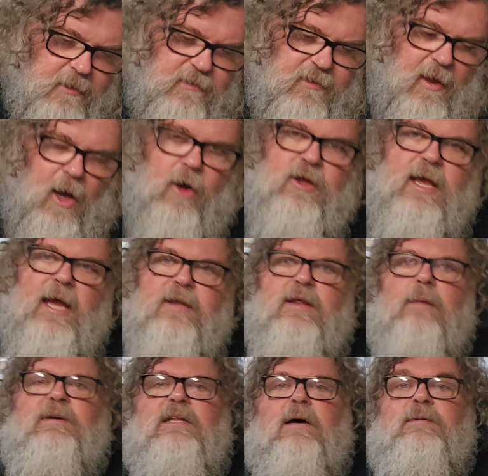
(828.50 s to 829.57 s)
So, yeah,
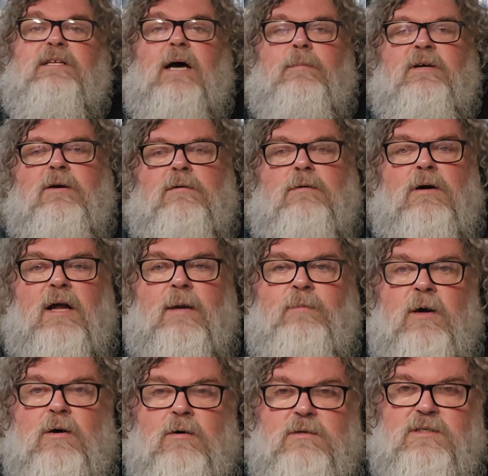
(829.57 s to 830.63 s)

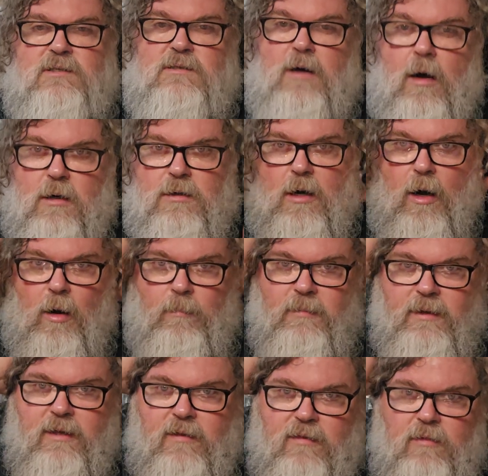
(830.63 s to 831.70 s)
www.rock8records.com
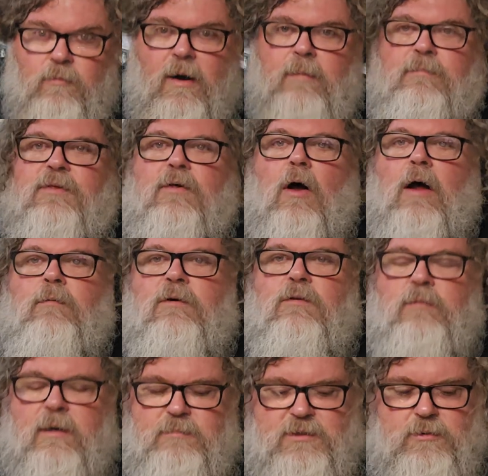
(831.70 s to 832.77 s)
is the website with the
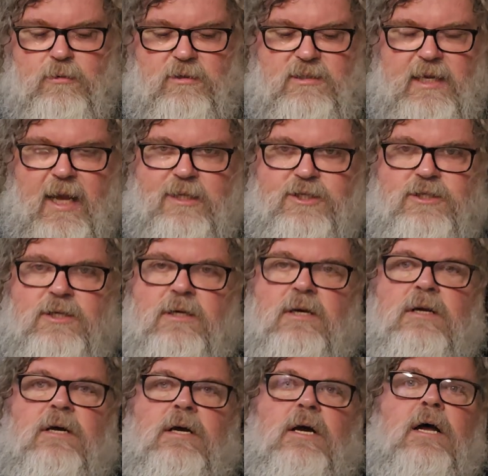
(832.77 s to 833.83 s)
web store attached.
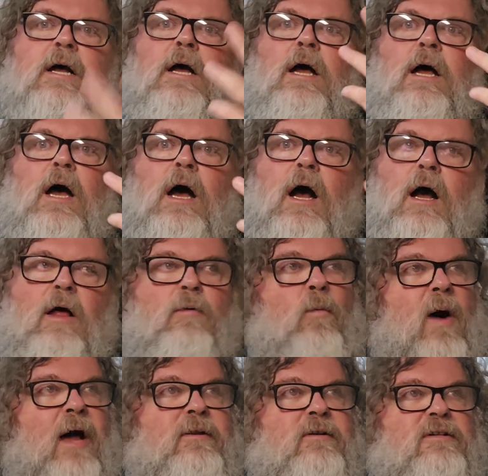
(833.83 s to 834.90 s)

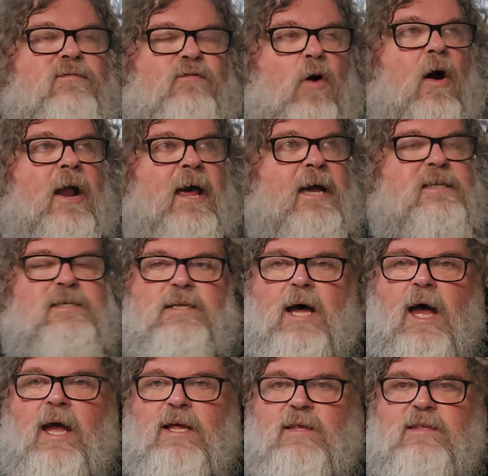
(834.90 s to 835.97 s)
One Friday
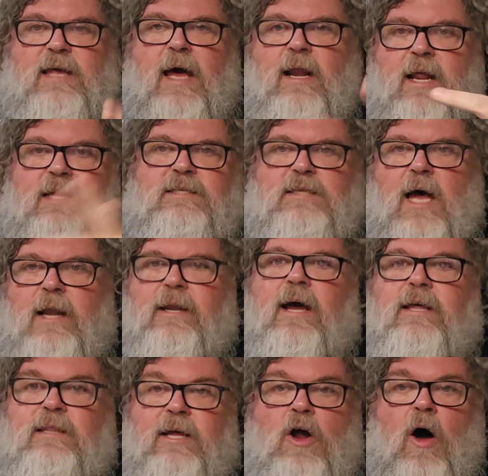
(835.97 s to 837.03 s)
today, Saturday,
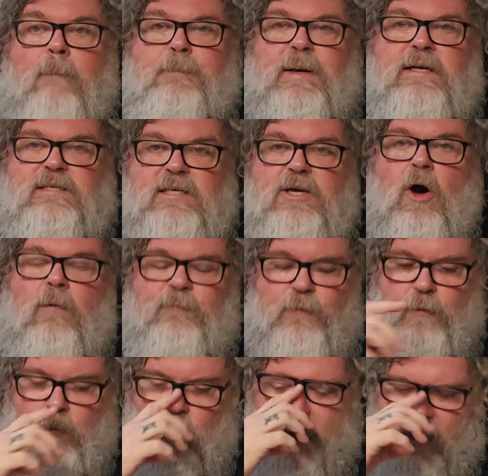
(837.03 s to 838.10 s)
Sunday, then I'm pissing off
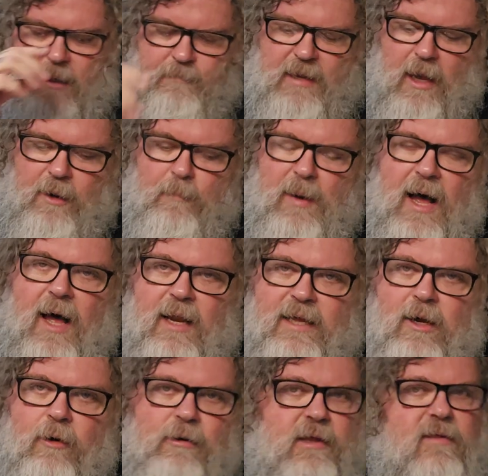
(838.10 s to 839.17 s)
for a week. I'm going to Bali.
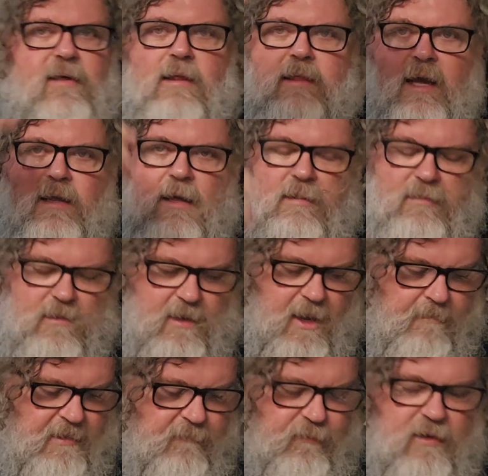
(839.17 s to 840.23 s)
I already said that
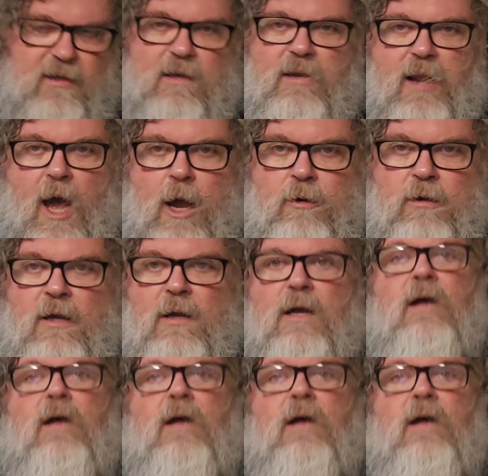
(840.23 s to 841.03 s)
yesterday, but if you didn't know,